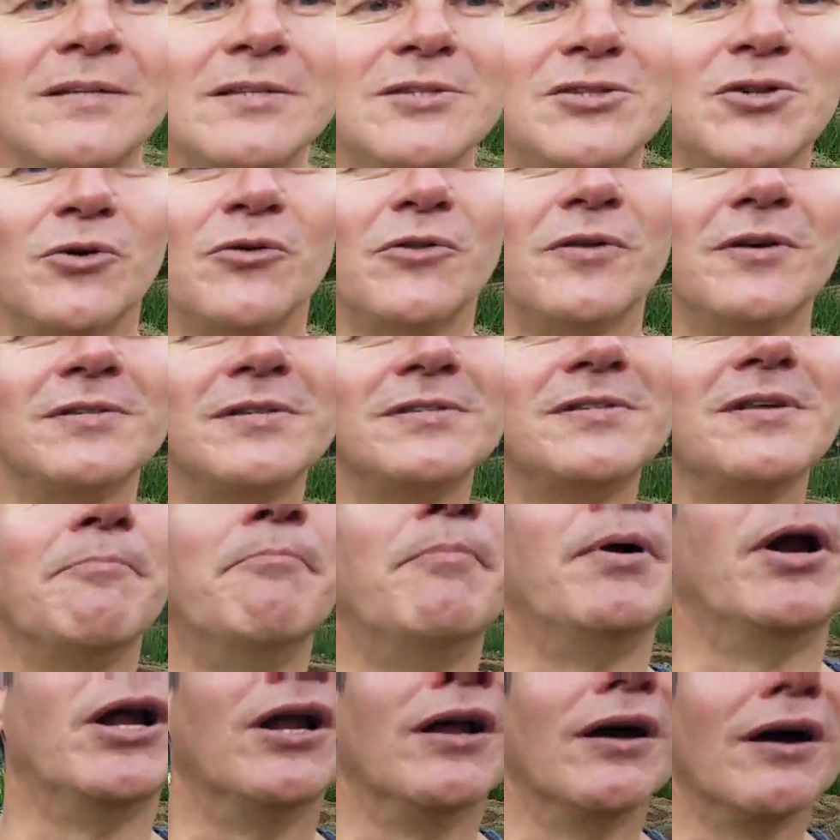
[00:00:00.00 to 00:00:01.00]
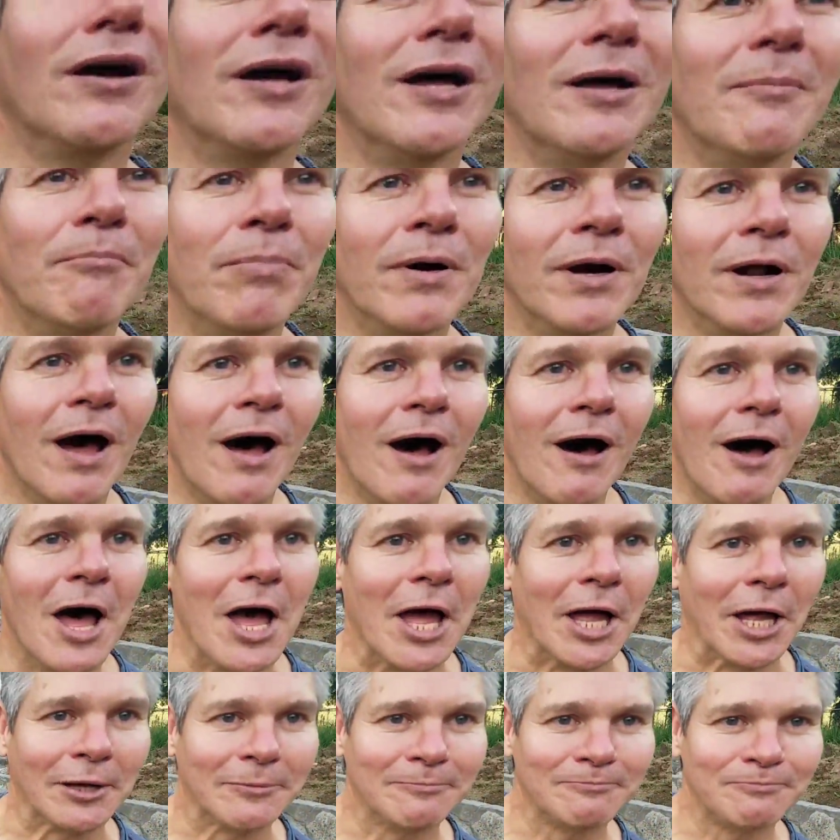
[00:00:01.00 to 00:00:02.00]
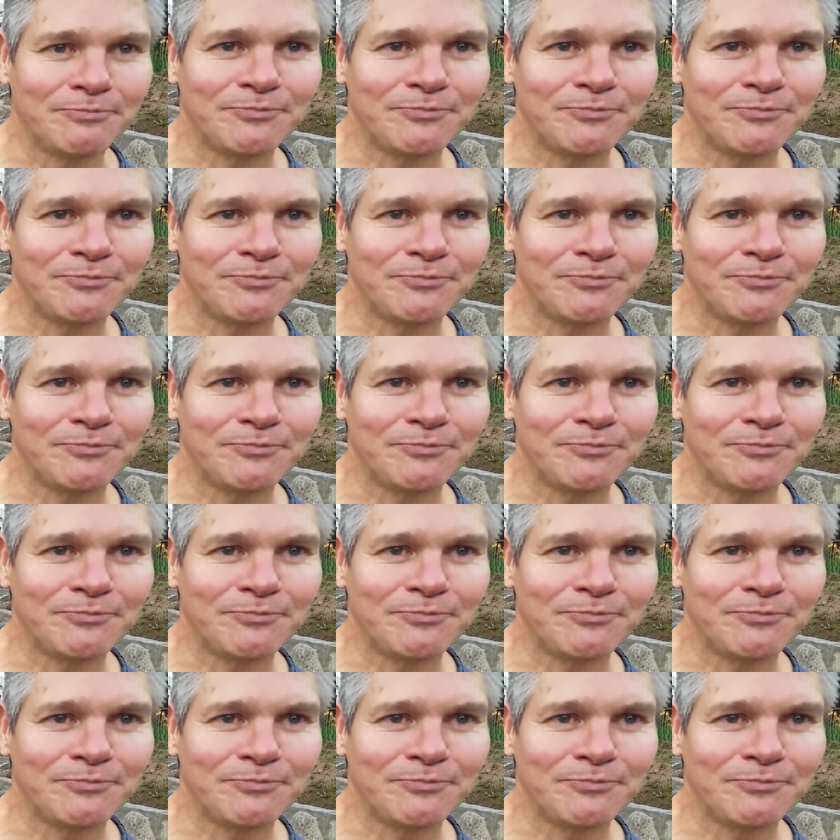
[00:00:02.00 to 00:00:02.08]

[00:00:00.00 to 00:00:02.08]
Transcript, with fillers: So this is a brung and braai.